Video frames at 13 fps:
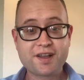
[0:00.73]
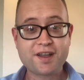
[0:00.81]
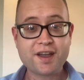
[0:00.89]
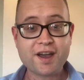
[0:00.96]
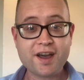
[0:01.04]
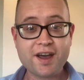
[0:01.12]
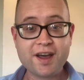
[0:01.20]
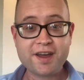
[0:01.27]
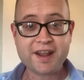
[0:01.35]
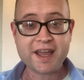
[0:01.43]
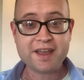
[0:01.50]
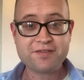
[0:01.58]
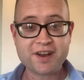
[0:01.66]
Good
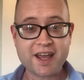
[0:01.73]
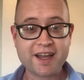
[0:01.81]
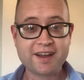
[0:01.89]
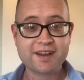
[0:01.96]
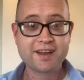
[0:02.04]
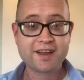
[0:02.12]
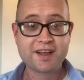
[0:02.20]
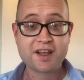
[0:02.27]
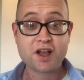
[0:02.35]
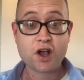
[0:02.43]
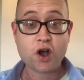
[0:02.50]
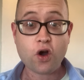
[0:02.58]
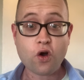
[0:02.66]
evening,
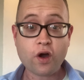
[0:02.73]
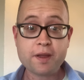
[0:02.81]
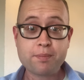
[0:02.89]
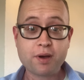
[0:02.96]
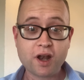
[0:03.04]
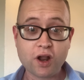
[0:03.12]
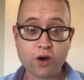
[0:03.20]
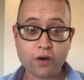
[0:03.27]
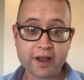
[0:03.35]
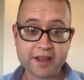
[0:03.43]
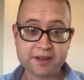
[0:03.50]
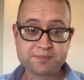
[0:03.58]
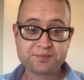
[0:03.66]
hoi
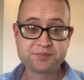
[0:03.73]
polloi.